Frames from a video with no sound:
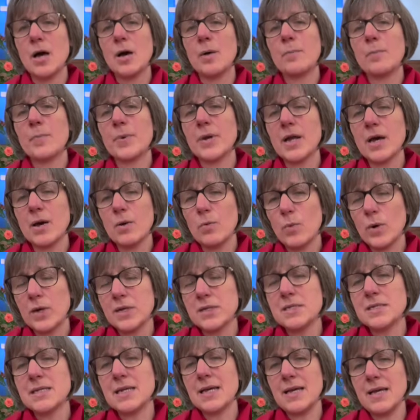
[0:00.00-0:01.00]
But I
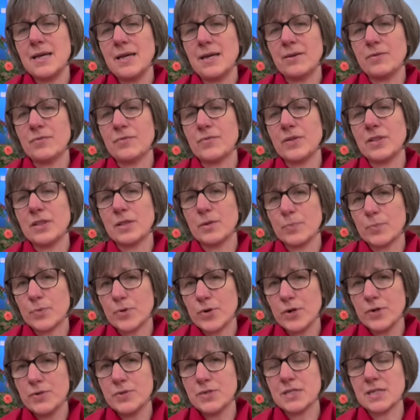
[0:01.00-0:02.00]
wonder if, in the
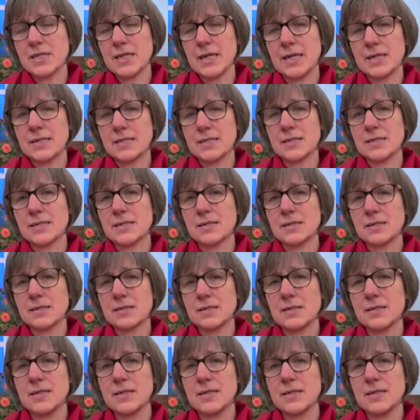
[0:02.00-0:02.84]
process,